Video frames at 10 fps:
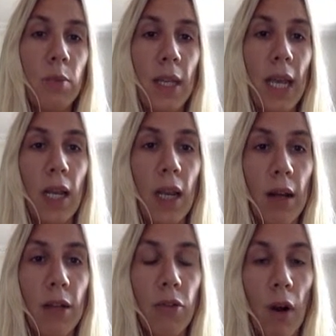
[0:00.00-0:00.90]
would be a
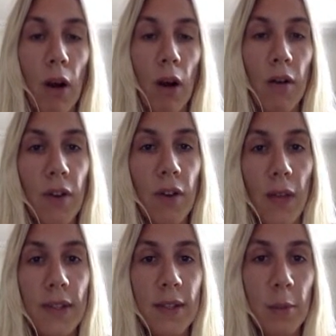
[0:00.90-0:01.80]
line graph,
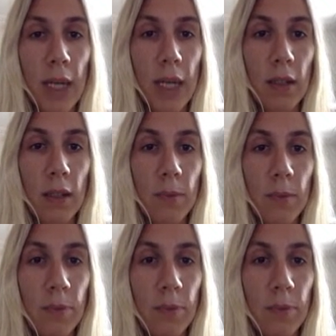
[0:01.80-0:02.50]
and this depicts